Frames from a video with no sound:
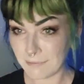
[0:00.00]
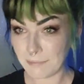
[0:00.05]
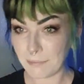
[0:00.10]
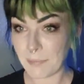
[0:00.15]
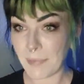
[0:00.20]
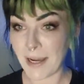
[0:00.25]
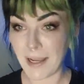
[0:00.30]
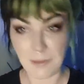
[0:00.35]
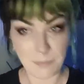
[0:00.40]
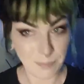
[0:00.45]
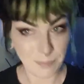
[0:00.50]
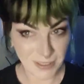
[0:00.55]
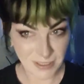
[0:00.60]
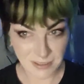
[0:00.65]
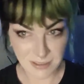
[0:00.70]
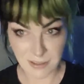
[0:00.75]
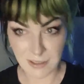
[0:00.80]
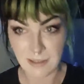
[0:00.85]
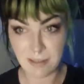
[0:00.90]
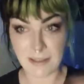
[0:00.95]
my
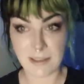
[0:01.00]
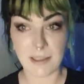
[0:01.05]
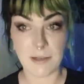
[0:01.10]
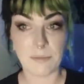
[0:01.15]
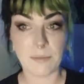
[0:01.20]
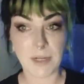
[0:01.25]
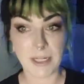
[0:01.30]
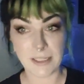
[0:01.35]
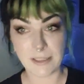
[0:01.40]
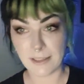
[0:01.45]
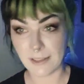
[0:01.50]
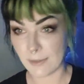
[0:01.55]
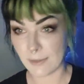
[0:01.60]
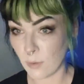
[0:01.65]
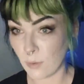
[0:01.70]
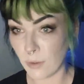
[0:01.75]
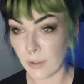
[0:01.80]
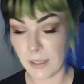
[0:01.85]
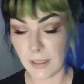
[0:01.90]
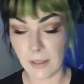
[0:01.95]
business and my
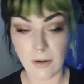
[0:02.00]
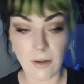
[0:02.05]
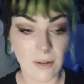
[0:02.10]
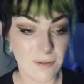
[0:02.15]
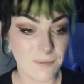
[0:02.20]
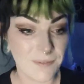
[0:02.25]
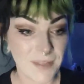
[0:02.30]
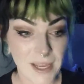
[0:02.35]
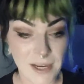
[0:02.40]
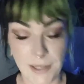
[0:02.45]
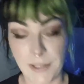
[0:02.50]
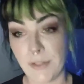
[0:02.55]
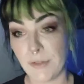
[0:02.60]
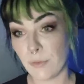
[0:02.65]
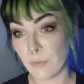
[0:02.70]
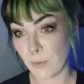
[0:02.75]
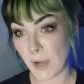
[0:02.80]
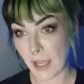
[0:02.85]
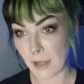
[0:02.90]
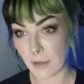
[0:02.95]
Discord and all of that is
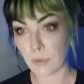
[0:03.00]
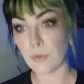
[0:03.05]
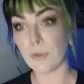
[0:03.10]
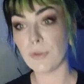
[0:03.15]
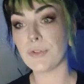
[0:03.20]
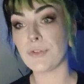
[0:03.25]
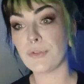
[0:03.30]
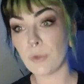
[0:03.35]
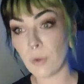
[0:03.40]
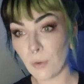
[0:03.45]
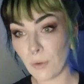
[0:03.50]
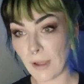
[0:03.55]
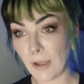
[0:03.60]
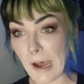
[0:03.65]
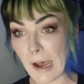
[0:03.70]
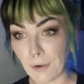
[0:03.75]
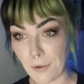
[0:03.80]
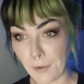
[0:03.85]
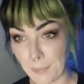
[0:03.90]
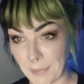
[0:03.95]
Radical Soul
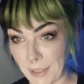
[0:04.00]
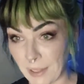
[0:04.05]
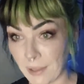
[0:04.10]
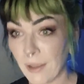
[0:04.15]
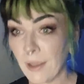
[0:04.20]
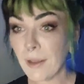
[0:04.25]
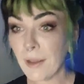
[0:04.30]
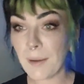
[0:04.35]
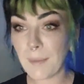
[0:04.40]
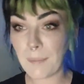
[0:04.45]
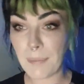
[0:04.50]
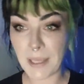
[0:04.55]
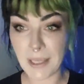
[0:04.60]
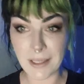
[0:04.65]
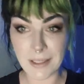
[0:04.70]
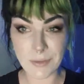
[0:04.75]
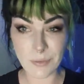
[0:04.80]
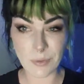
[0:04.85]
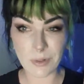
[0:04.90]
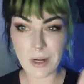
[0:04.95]
Alchemy,
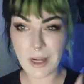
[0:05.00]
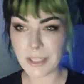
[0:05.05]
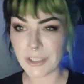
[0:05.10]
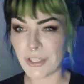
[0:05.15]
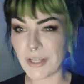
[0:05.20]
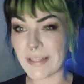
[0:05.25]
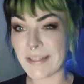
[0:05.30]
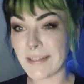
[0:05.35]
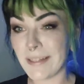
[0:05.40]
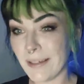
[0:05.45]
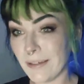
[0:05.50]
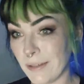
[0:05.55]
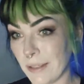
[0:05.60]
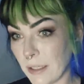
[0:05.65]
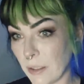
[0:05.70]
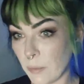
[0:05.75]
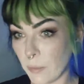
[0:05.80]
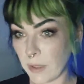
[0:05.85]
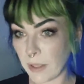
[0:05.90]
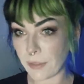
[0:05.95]
because we're not just
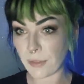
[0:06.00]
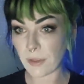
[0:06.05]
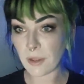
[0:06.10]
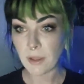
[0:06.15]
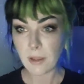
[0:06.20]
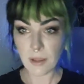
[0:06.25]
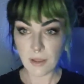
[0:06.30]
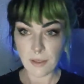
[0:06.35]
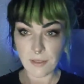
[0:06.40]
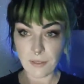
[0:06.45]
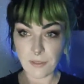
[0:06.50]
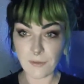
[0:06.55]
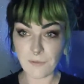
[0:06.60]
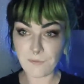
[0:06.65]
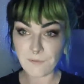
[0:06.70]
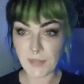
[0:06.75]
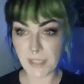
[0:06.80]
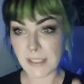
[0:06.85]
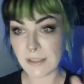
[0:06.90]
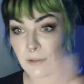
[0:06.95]
dealing with the
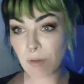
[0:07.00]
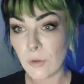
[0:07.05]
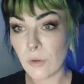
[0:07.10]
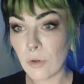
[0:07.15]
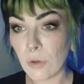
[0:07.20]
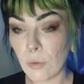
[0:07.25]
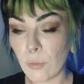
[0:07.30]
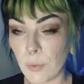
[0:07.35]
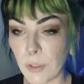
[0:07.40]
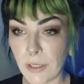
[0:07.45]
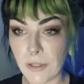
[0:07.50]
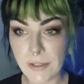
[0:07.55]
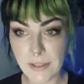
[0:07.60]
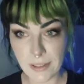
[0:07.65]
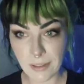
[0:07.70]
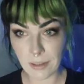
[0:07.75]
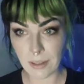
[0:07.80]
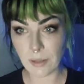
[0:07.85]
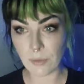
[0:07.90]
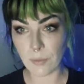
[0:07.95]
physical, we are
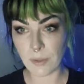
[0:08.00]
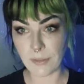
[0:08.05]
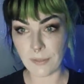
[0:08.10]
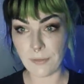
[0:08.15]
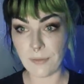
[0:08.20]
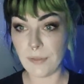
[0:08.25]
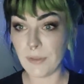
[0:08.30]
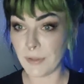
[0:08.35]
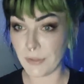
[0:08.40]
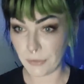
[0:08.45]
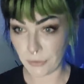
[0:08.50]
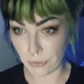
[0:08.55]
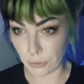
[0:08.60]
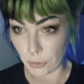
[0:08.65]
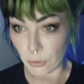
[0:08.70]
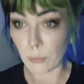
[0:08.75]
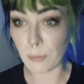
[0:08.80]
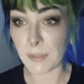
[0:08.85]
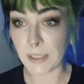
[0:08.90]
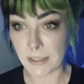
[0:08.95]
dealing with the
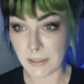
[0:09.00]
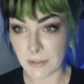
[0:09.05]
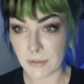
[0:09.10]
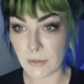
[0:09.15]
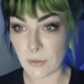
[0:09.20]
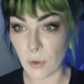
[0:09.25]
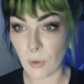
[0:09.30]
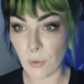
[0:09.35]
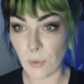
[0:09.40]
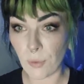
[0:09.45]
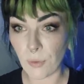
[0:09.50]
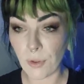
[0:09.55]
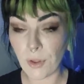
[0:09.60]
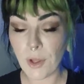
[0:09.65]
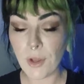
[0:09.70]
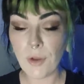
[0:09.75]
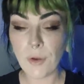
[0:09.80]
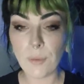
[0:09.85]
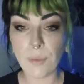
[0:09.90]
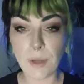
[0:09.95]
human soul.
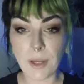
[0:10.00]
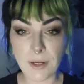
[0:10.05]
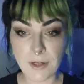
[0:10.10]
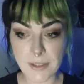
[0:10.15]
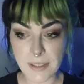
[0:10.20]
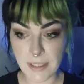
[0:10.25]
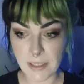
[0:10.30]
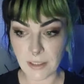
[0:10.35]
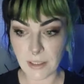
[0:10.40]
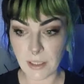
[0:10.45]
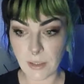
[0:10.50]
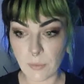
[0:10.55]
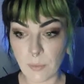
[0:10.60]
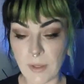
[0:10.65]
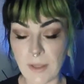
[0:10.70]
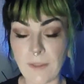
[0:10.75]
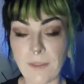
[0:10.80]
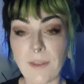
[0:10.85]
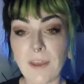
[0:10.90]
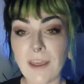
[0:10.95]
We are dealing
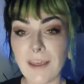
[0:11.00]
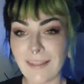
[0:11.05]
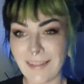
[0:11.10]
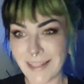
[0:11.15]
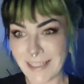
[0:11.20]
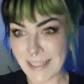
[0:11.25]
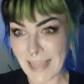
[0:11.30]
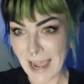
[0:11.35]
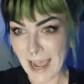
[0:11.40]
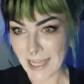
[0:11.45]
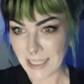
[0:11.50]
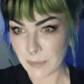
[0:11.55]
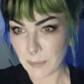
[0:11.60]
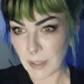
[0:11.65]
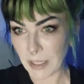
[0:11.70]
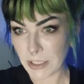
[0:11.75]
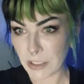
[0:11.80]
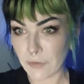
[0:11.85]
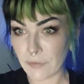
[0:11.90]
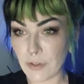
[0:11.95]
with this
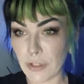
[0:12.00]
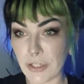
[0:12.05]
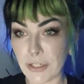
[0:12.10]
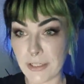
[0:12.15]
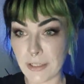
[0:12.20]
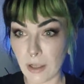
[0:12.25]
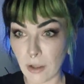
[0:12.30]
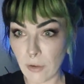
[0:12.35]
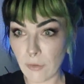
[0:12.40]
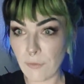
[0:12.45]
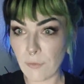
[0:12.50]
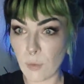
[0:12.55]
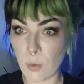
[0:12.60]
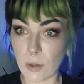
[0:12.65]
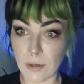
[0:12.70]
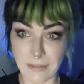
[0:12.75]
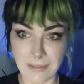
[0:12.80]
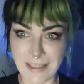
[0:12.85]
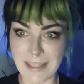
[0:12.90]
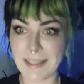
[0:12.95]
aspect of yourself,
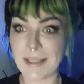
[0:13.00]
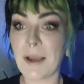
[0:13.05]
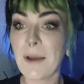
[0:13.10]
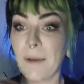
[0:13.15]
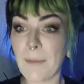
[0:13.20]
or this